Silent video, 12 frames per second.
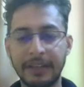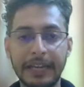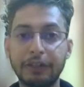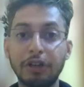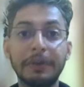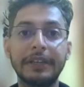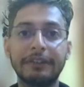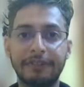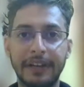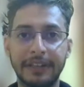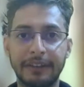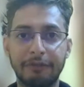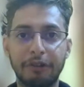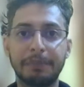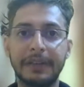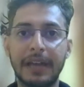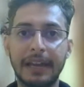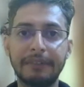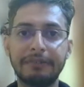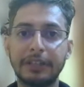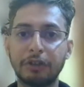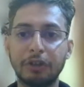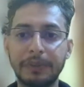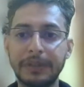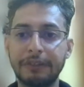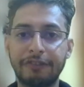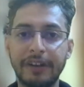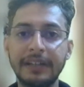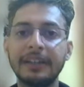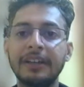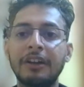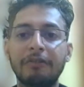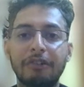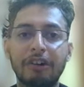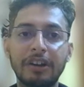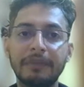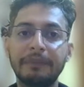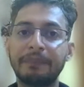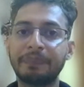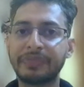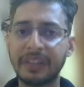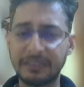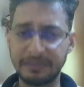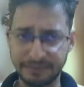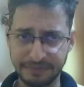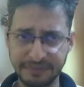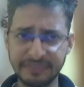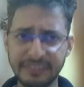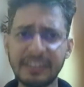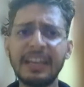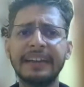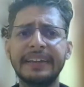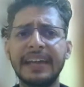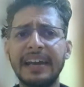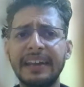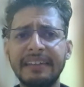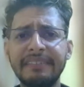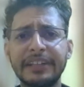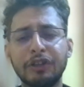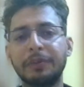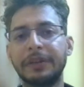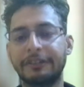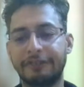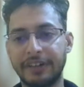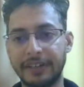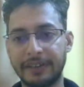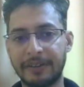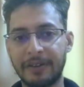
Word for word: It will be different. For BRF, it will be different. For KRS, it will be different.